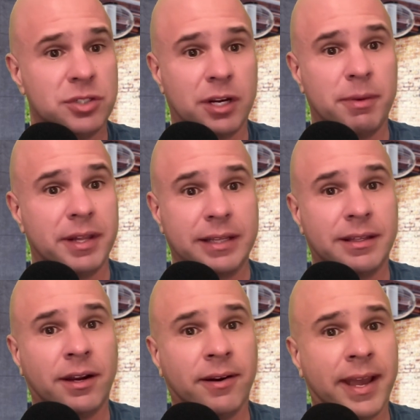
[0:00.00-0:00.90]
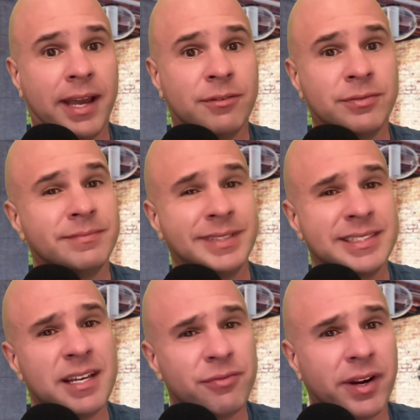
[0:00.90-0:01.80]
you talk about like the year and a half,
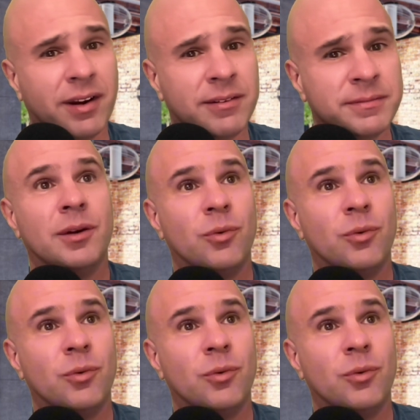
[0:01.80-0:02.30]
it's not fair.